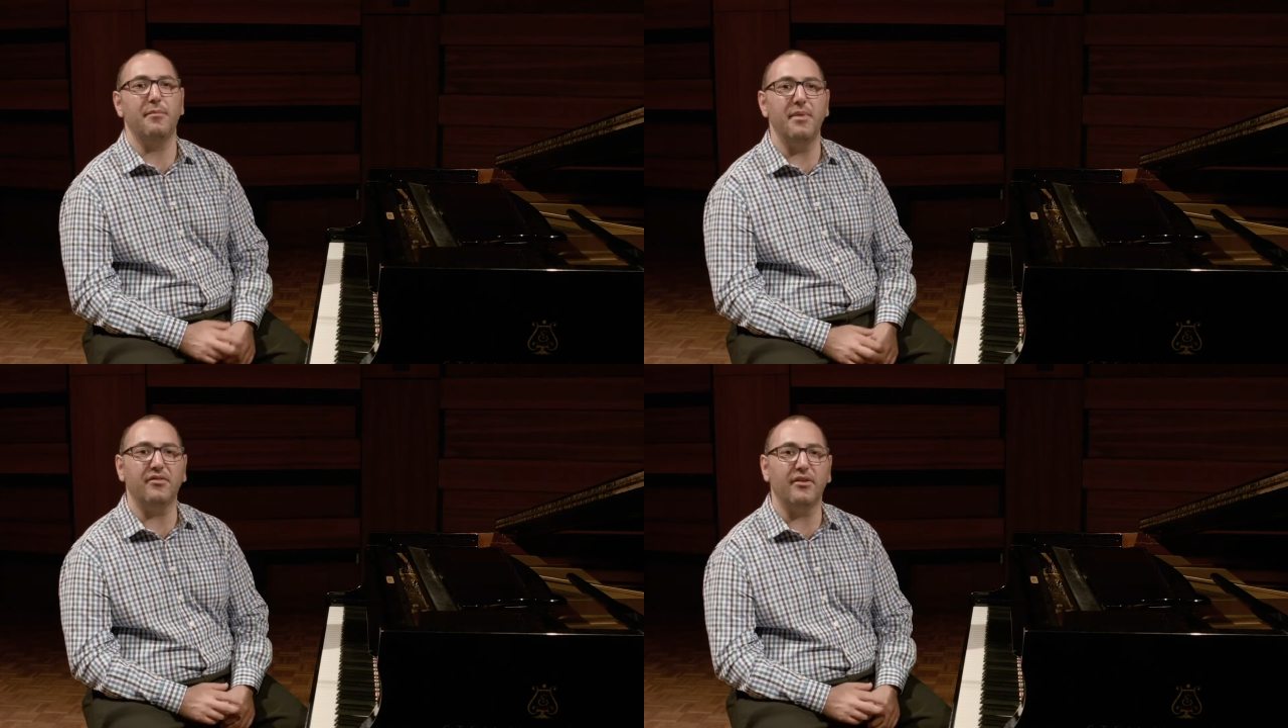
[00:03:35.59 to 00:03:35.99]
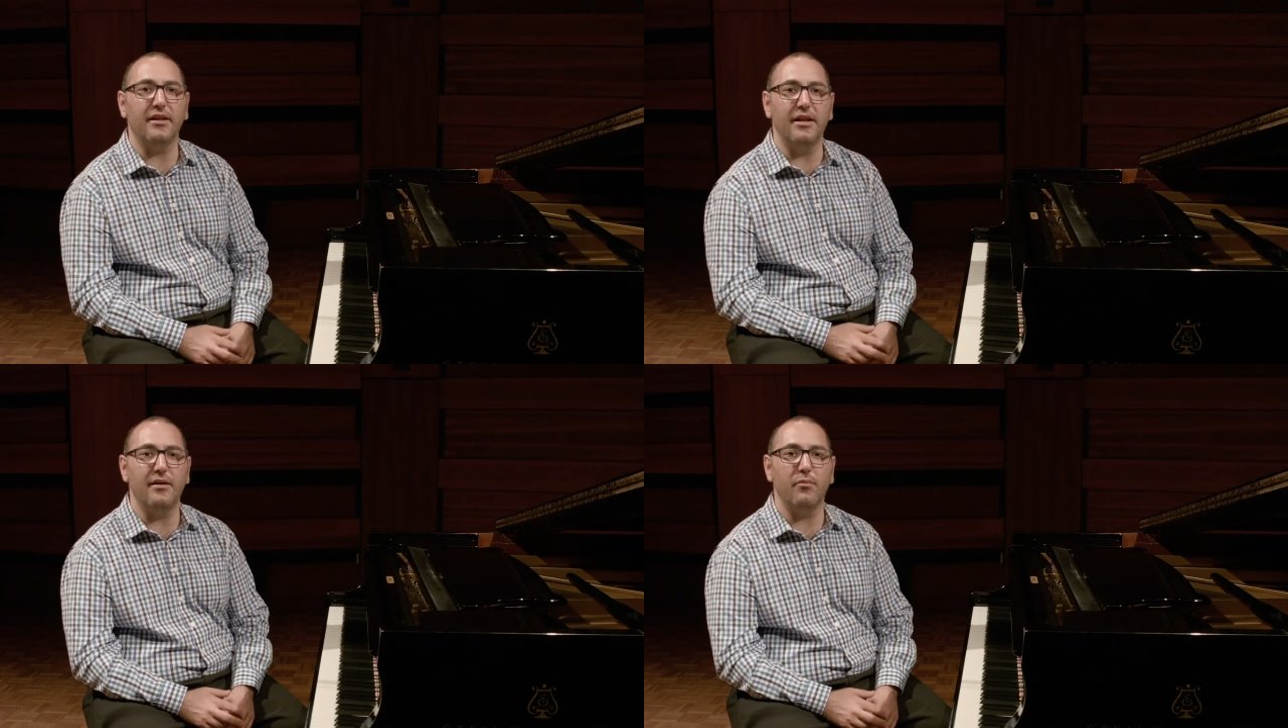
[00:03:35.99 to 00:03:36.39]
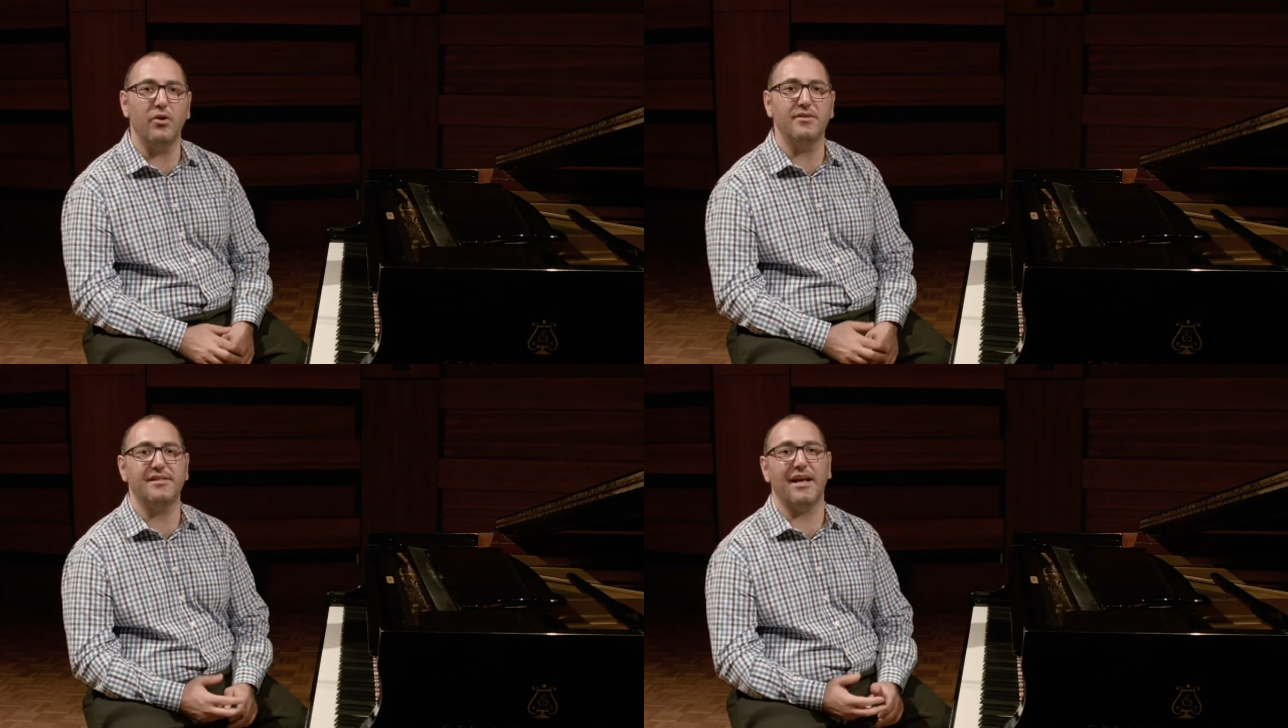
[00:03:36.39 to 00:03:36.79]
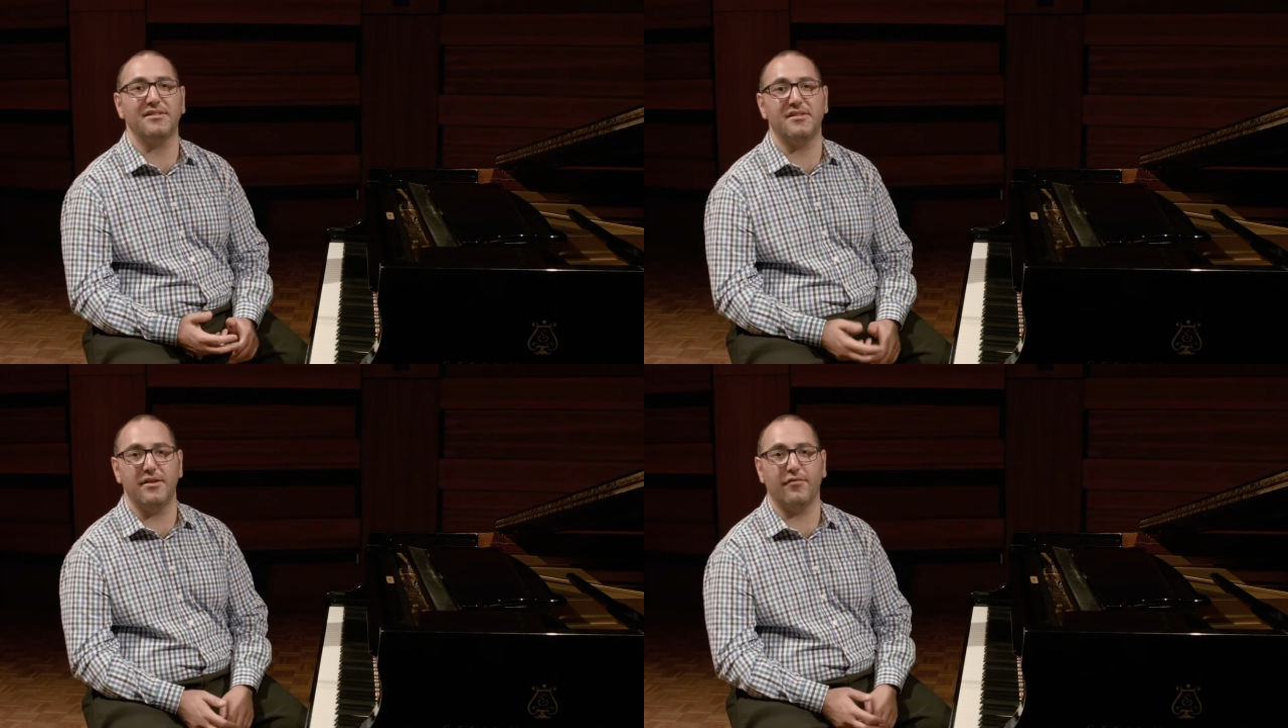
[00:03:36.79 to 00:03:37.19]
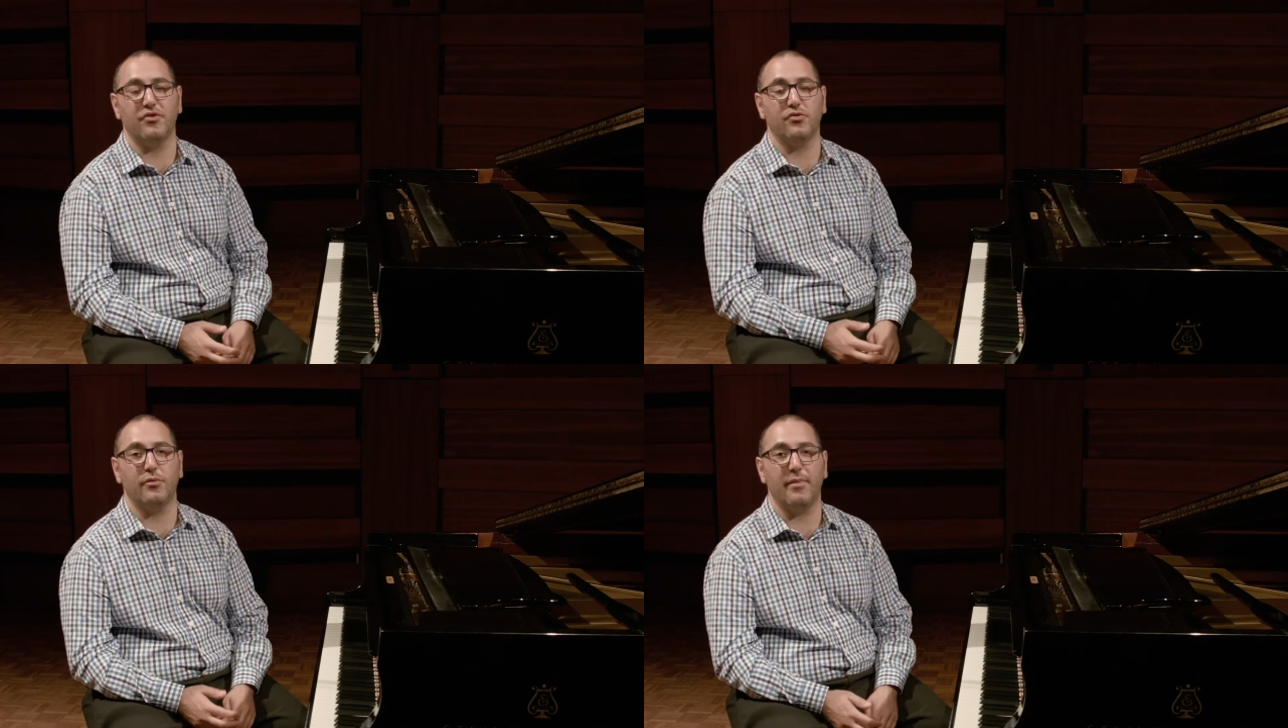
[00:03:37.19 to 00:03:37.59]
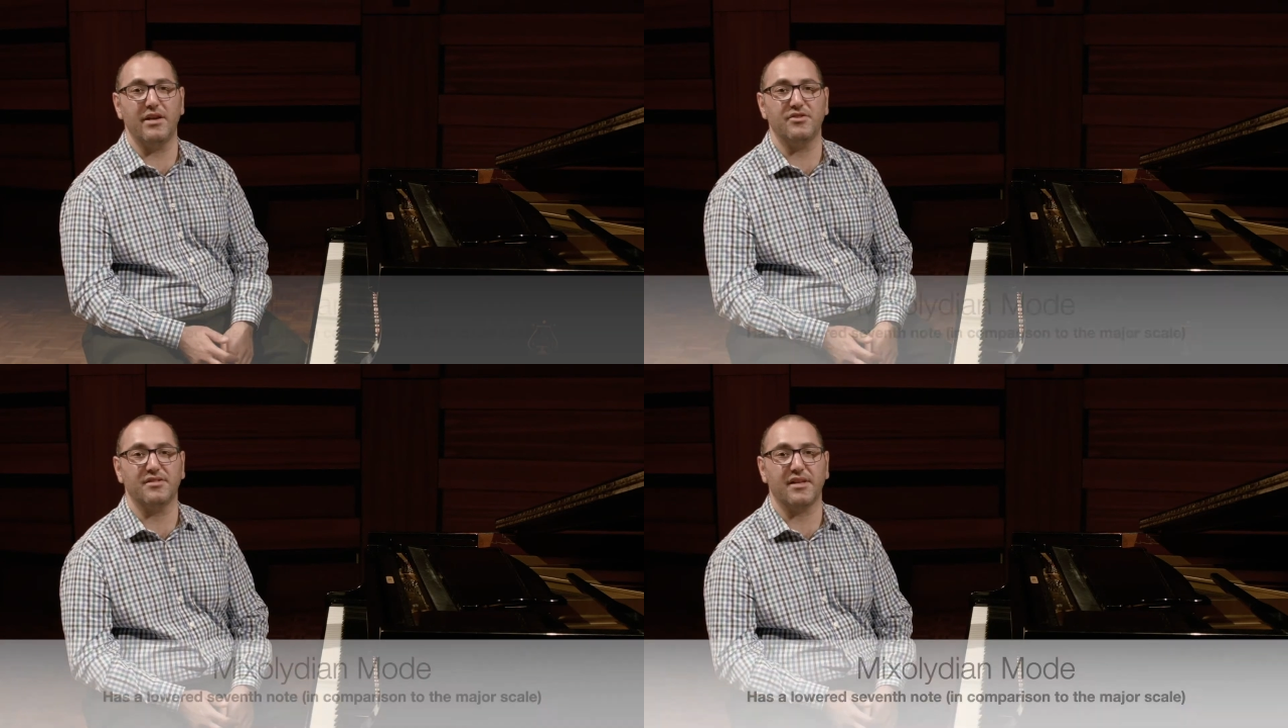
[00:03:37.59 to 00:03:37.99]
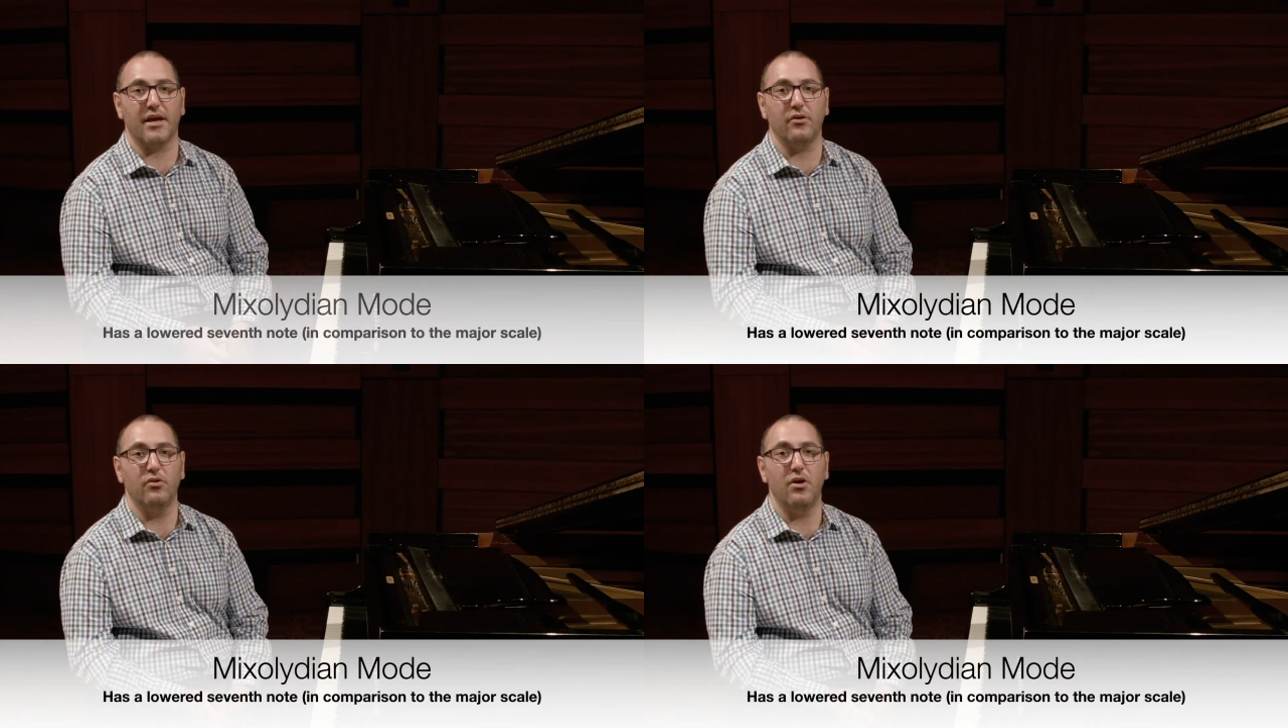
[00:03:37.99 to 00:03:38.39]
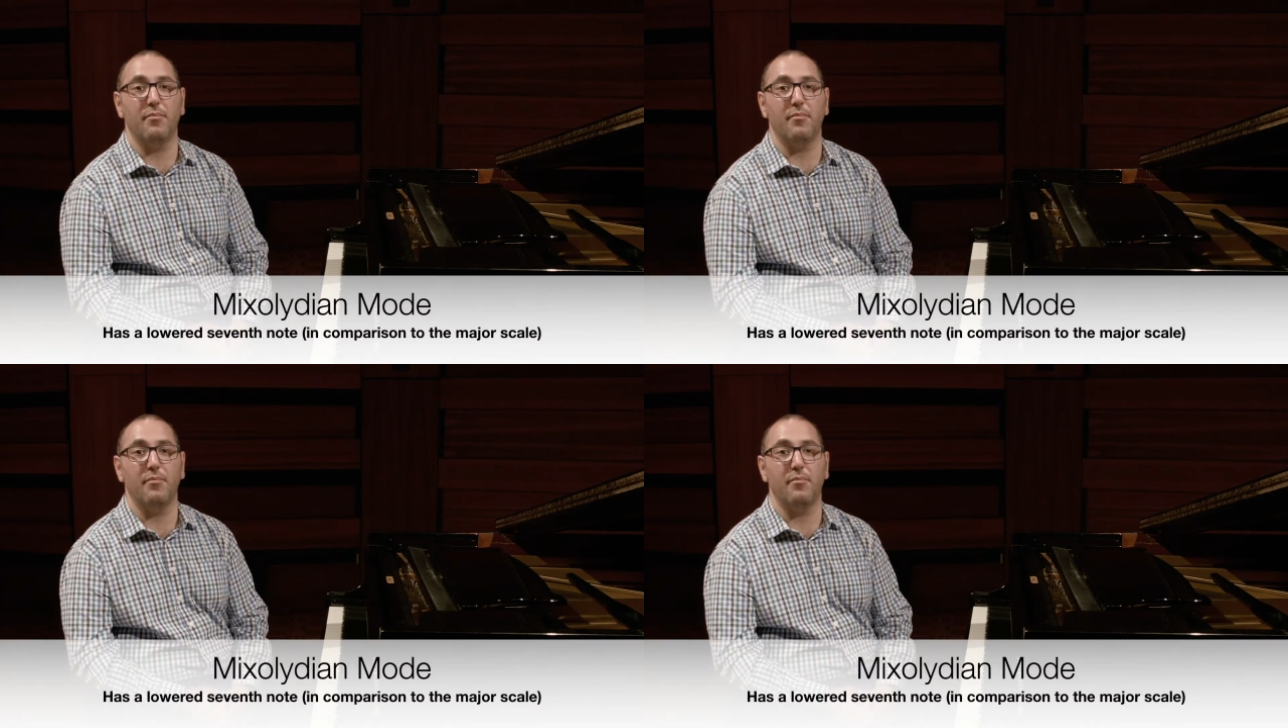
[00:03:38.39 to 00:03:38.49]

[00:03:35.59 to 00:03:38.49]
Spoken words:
Mixolydian mode sounds different to a major scale